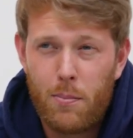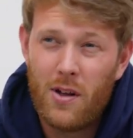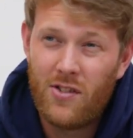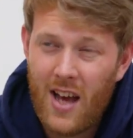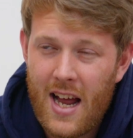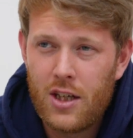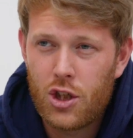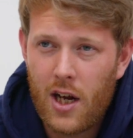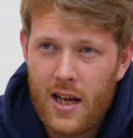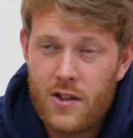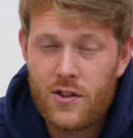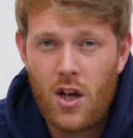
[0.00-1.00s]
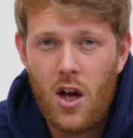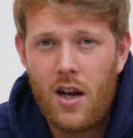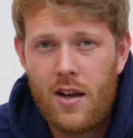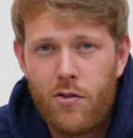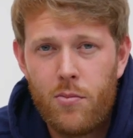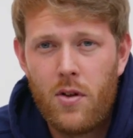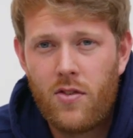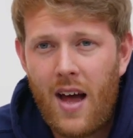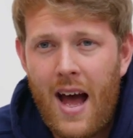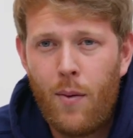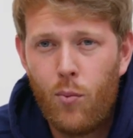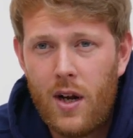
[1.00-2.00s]
potentially, certainly from the
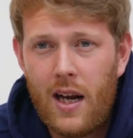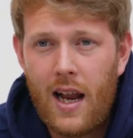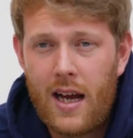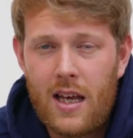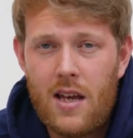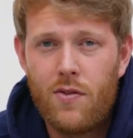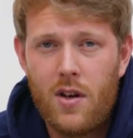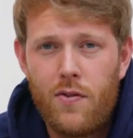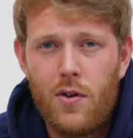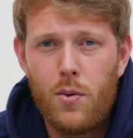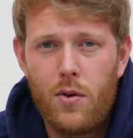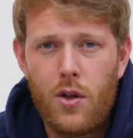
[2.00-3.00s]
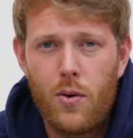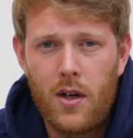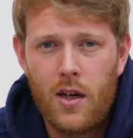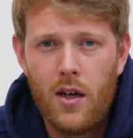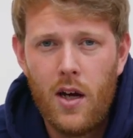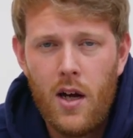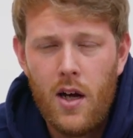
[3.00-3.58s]
downwind leg, even if you were doing